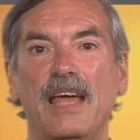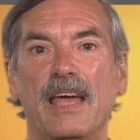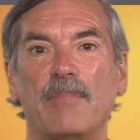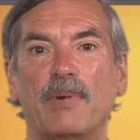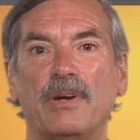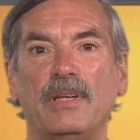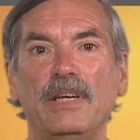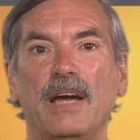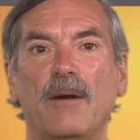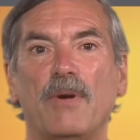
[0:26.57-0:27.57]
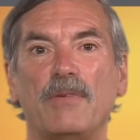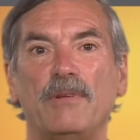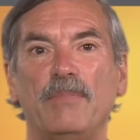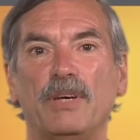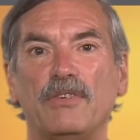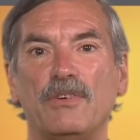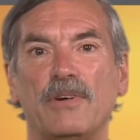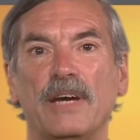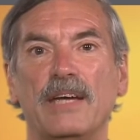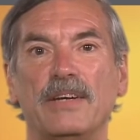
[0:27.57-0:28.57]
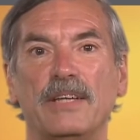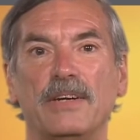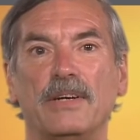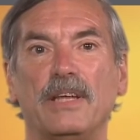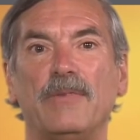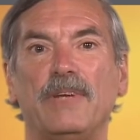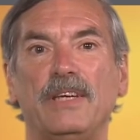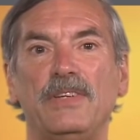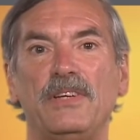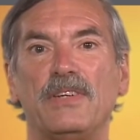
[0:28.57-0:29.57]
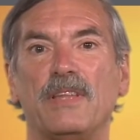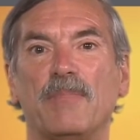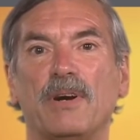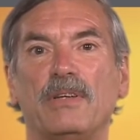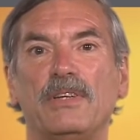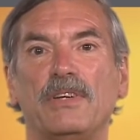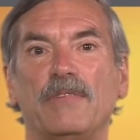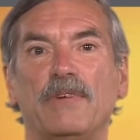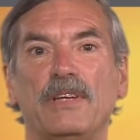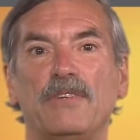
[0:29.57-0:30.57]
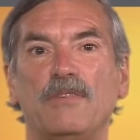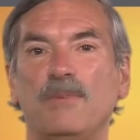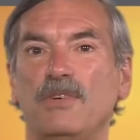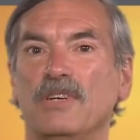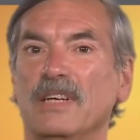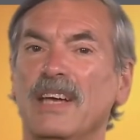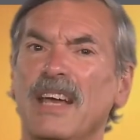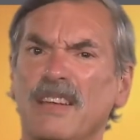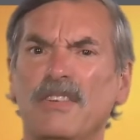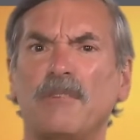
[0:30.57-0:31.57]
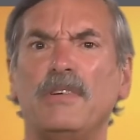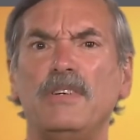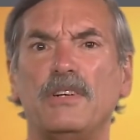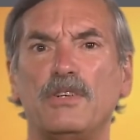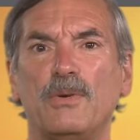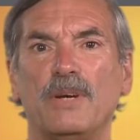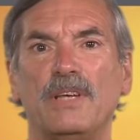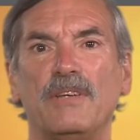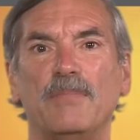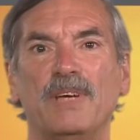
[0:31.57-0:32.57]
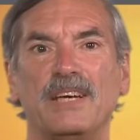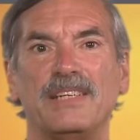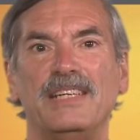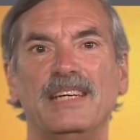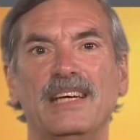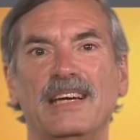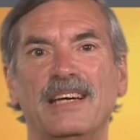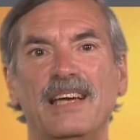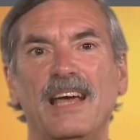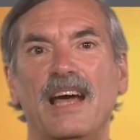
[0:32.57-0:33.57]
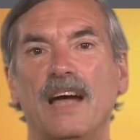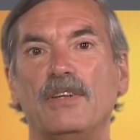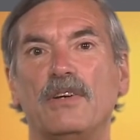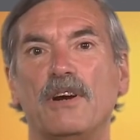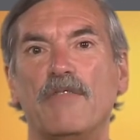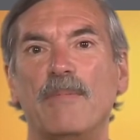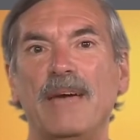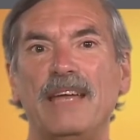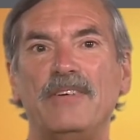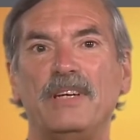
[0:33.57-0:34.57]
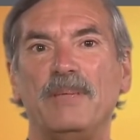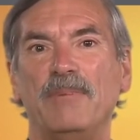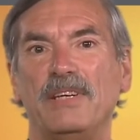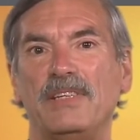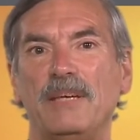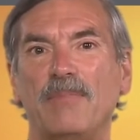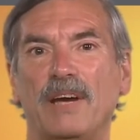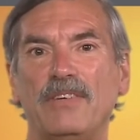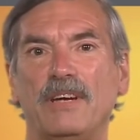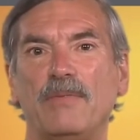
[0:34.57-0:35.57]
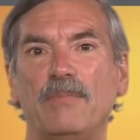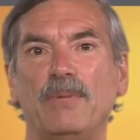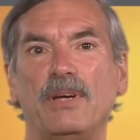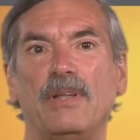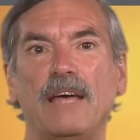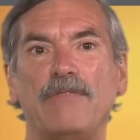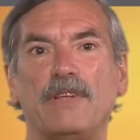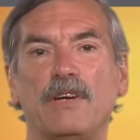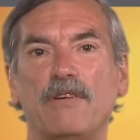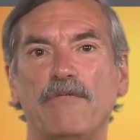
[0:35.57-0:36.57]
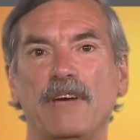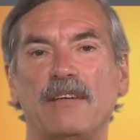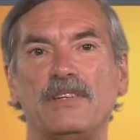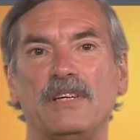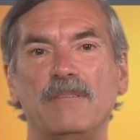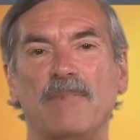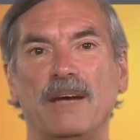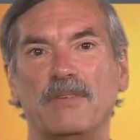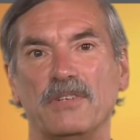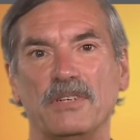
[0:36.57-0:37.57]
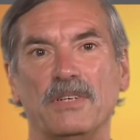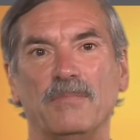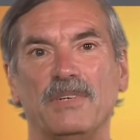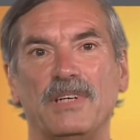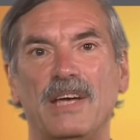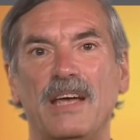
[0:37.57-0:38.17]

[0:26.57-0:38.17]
At Berkeley, I worked with Bill Joy on the early releases of the Berkeley software distribution, generally just shortened to BSD. I took over managing the BSD project when Bill left to co-found Sun Microsystems.